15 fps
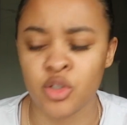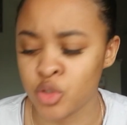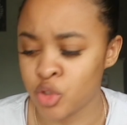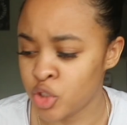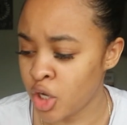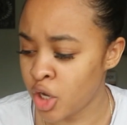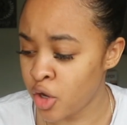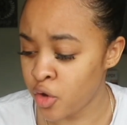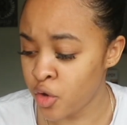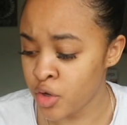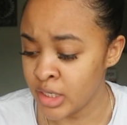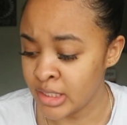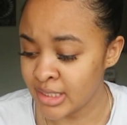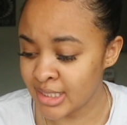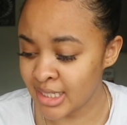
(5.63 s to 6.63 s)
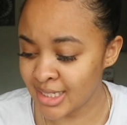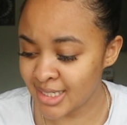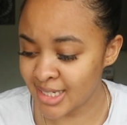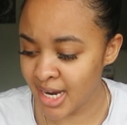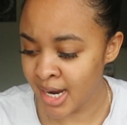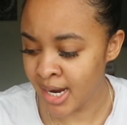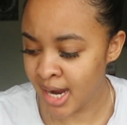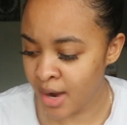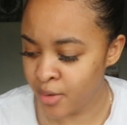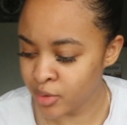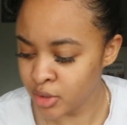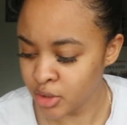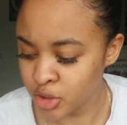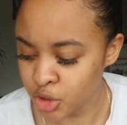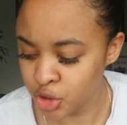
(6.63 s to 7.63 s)
So today I
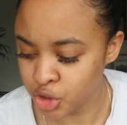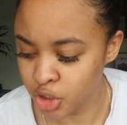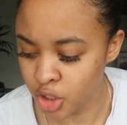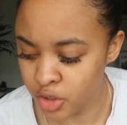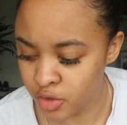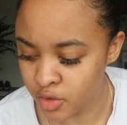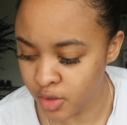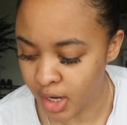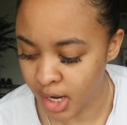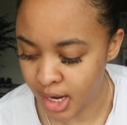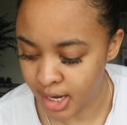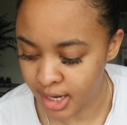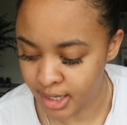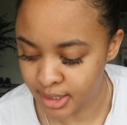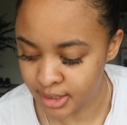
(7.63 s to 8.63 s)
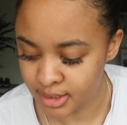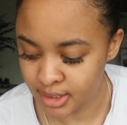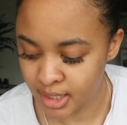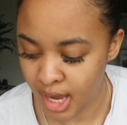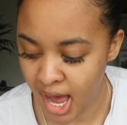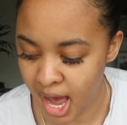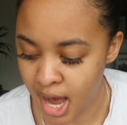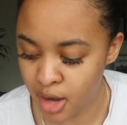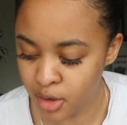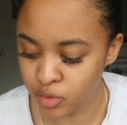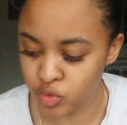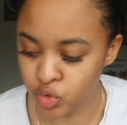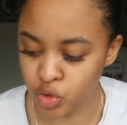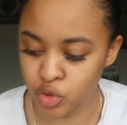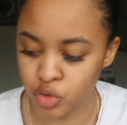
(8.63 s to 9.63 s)
wanted to show you guys how
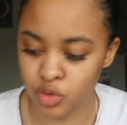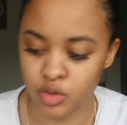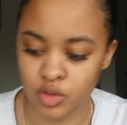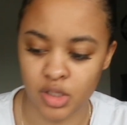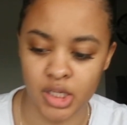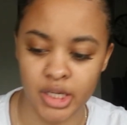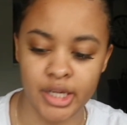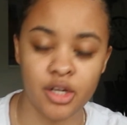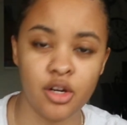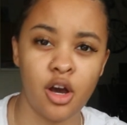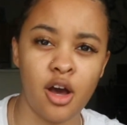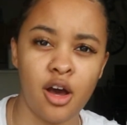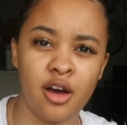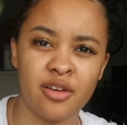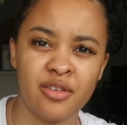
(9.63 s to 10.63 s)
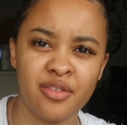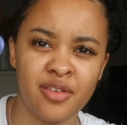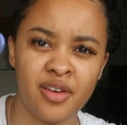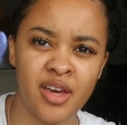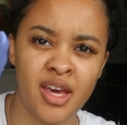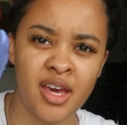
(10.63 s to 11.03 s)
to clean off